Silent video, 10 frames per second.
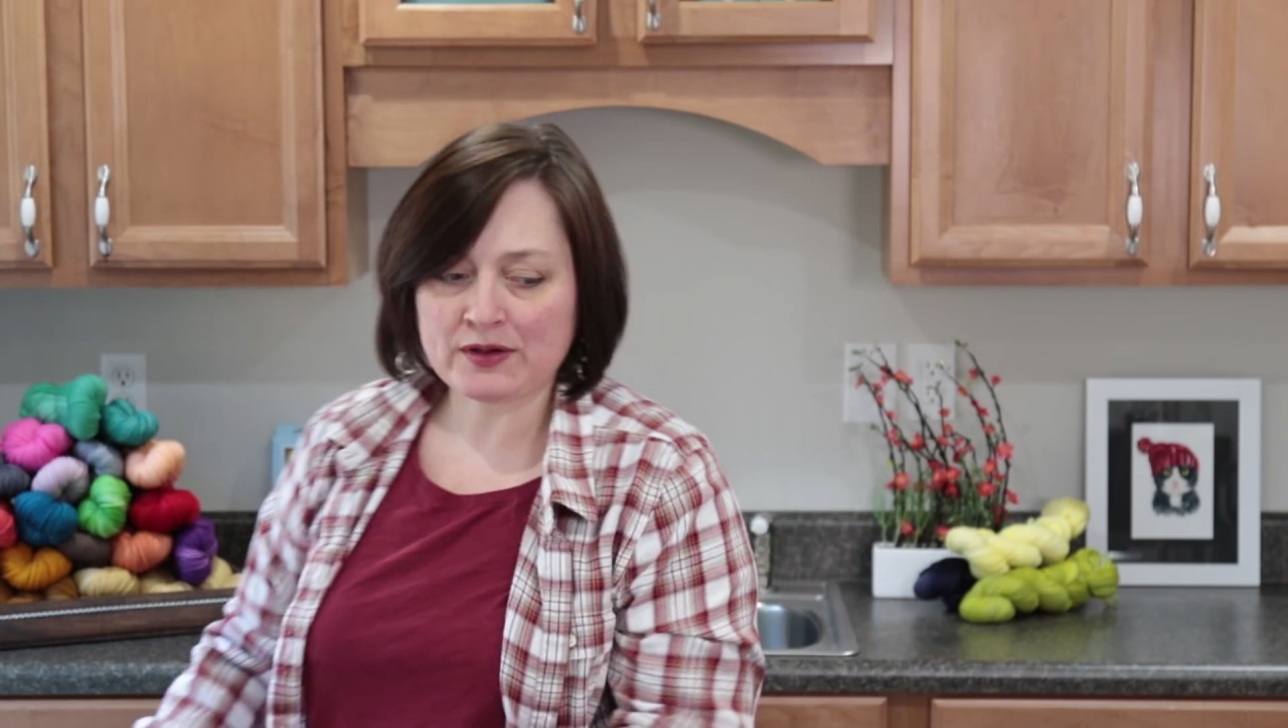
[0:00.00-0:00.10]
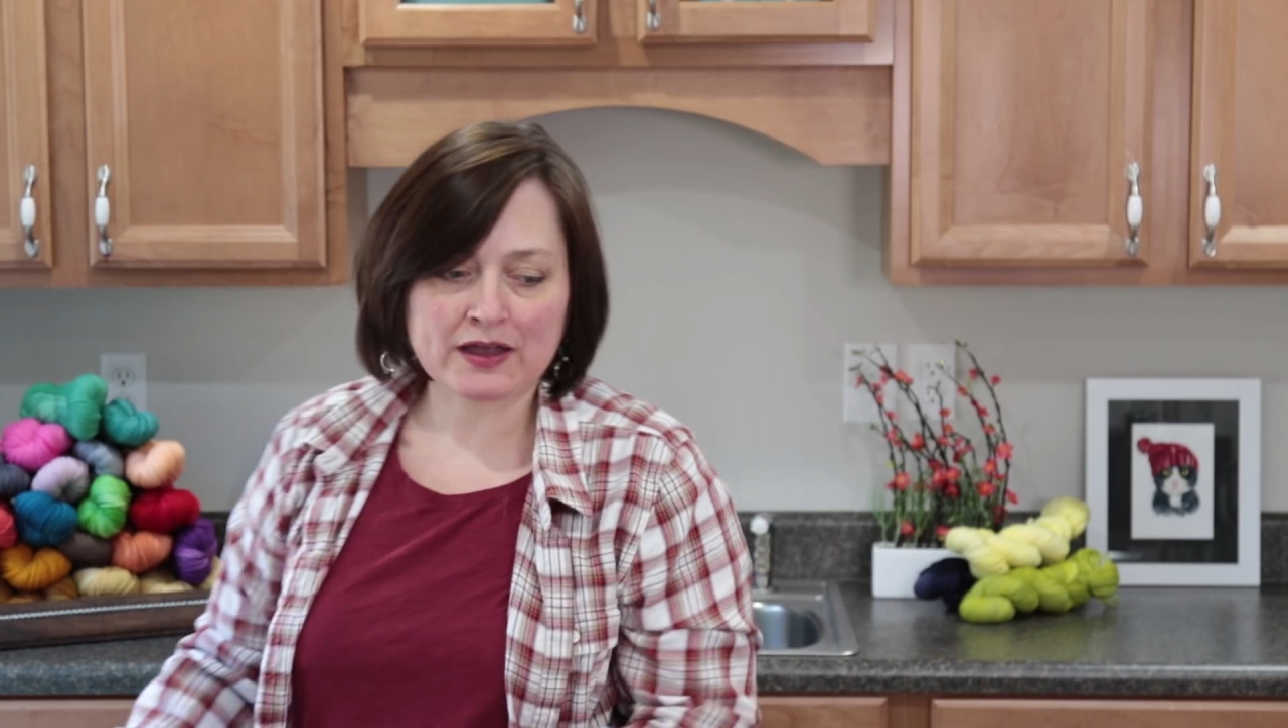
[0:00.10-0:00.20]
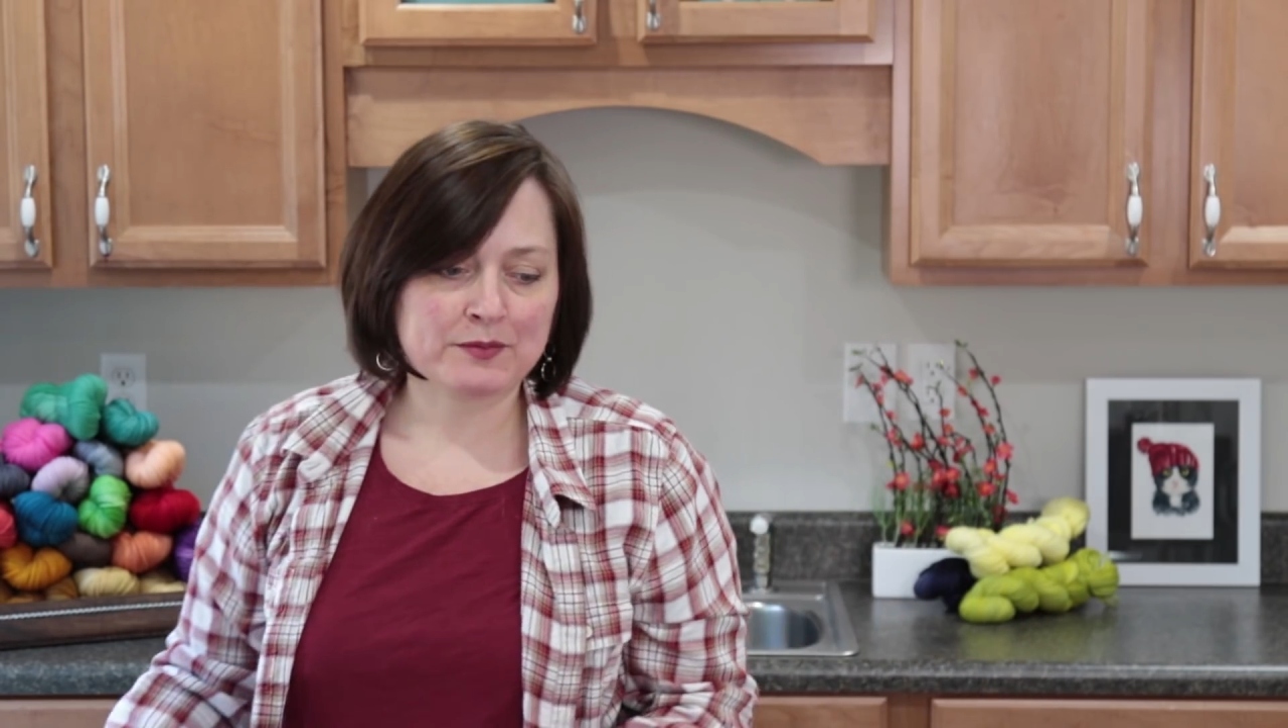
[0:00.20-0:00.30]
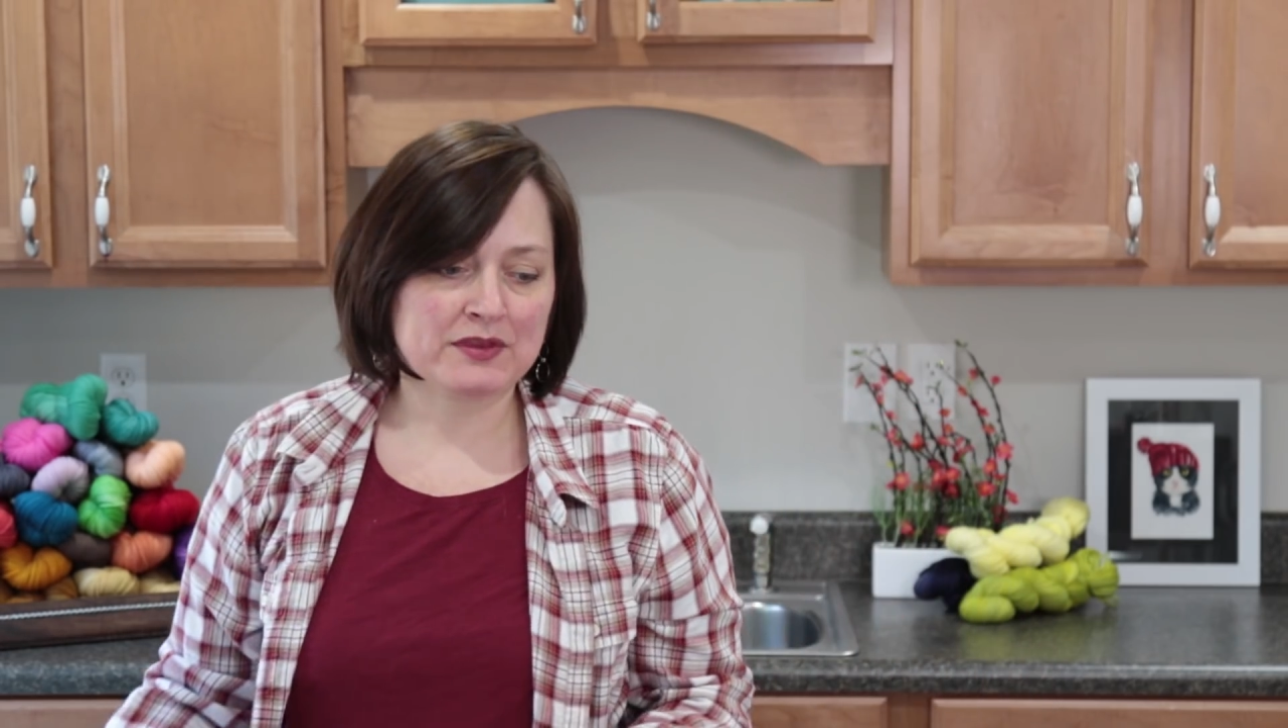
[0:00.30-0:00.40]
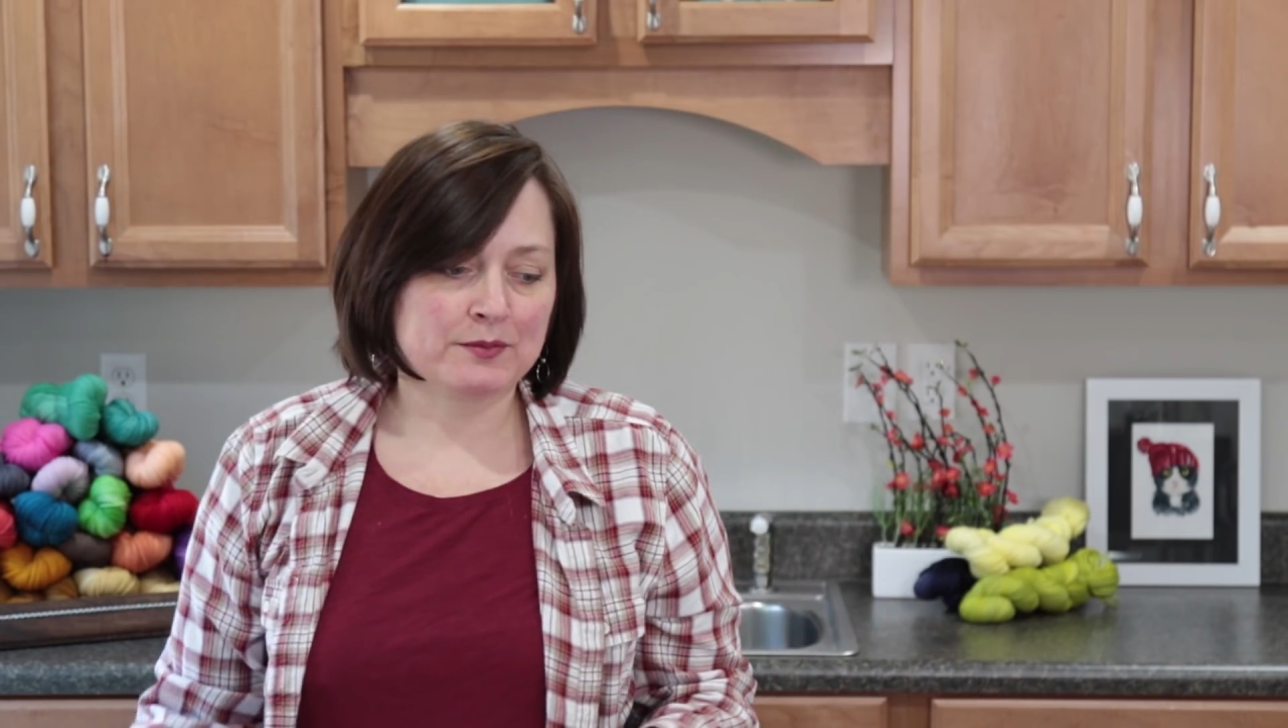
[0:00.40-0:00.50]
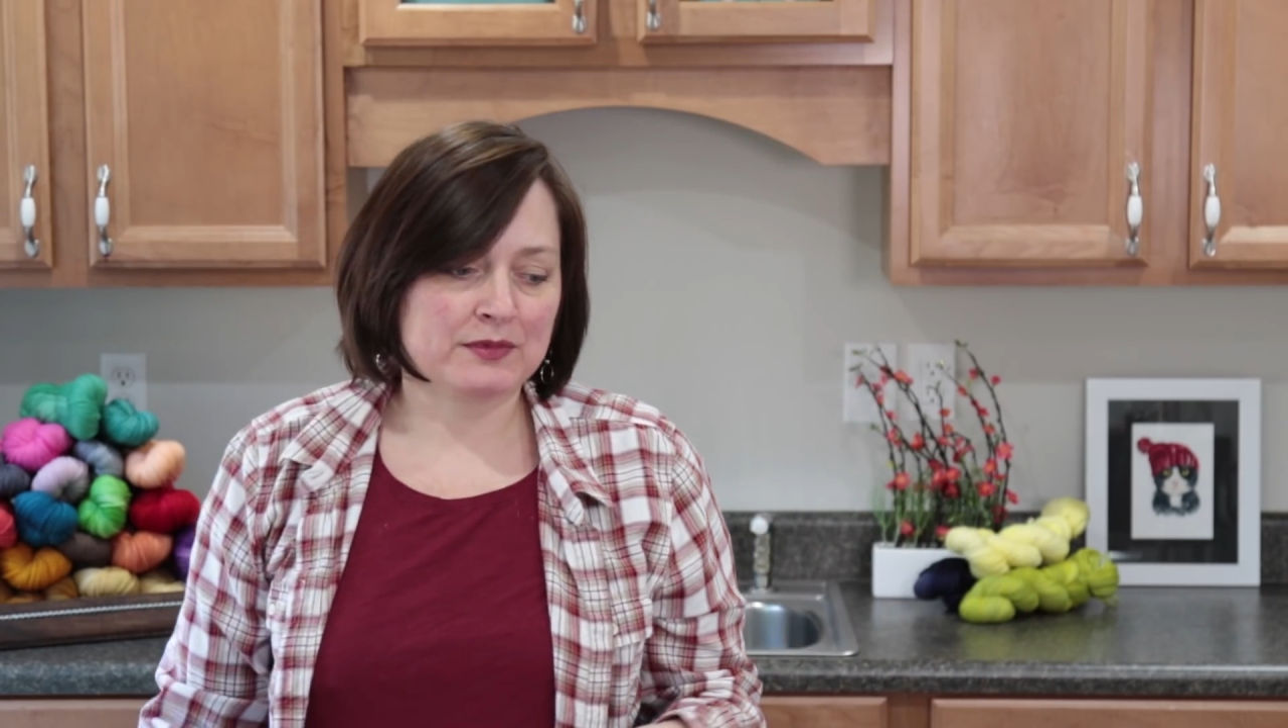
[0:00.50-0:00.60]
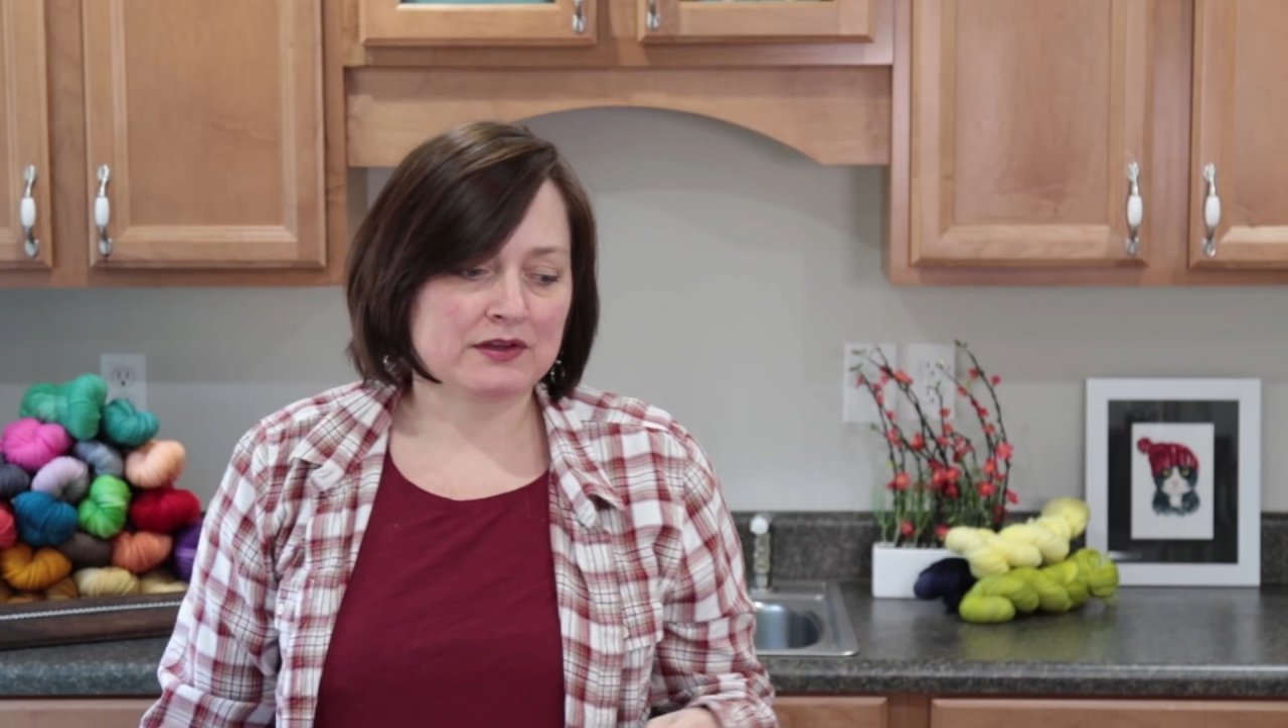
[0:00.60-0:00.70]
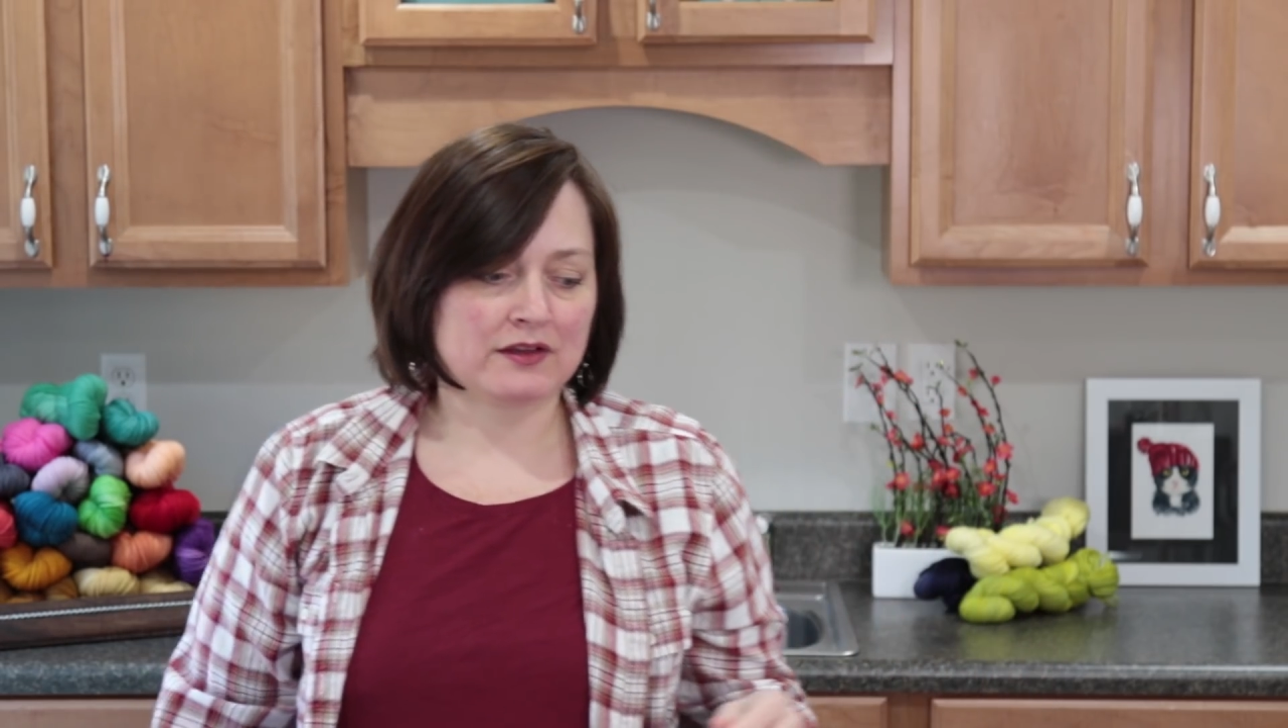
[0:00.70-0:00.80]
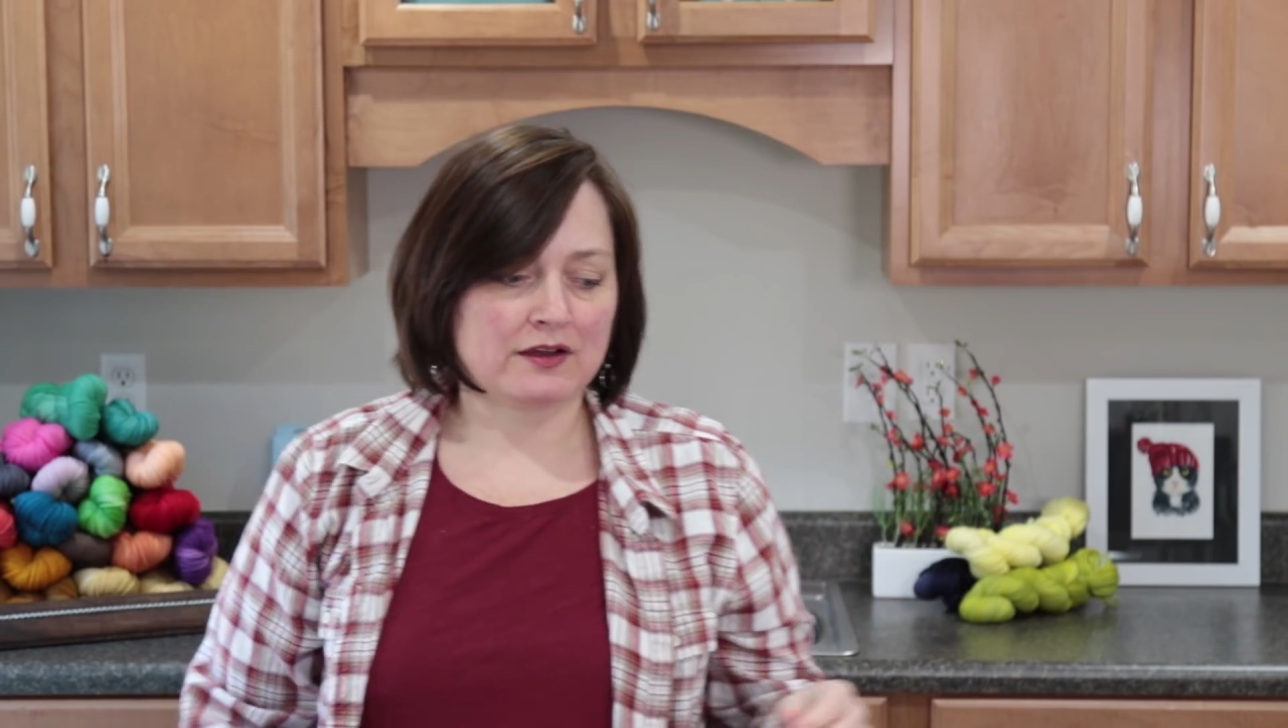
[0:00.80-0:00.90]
I'm in the middle